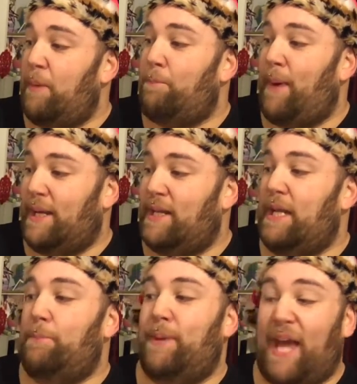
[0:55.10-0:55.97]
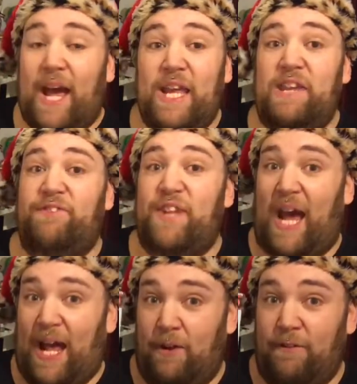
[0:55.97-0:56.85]
badly behaved
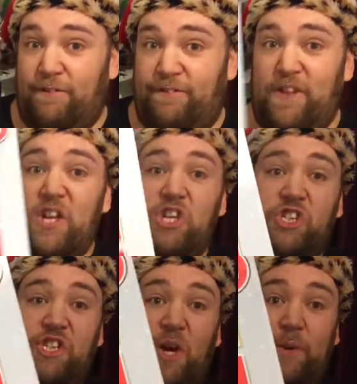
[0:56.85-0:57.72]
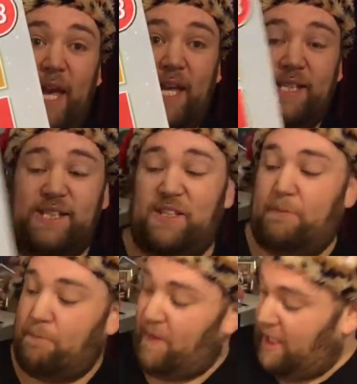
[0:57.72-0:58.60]
elf. So yes.
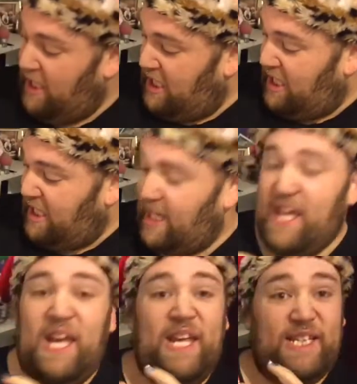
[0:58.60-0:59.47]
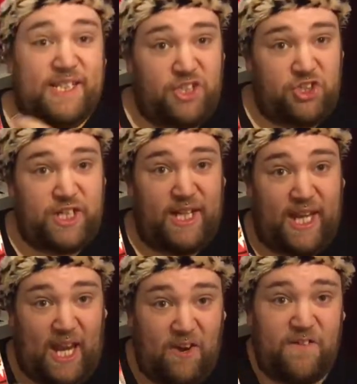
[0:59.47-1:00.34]
It has a
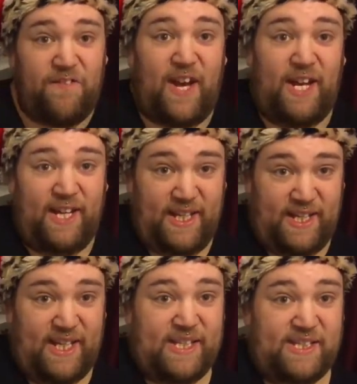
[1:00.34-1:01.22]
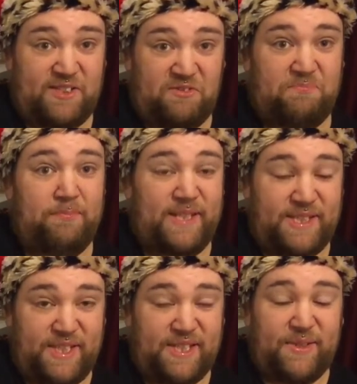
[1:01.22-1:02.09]
cheeky elf and he has
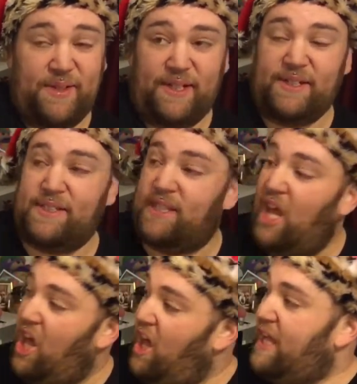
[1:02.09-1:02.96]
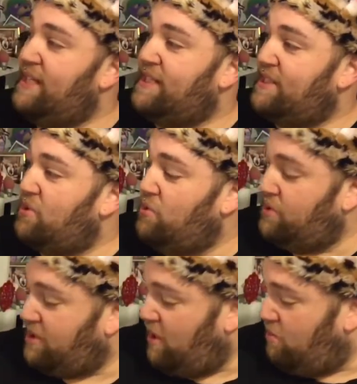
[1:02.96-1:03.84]
missed the toilets. It has
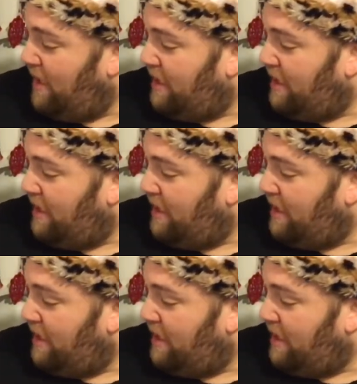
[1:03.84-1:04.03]
also,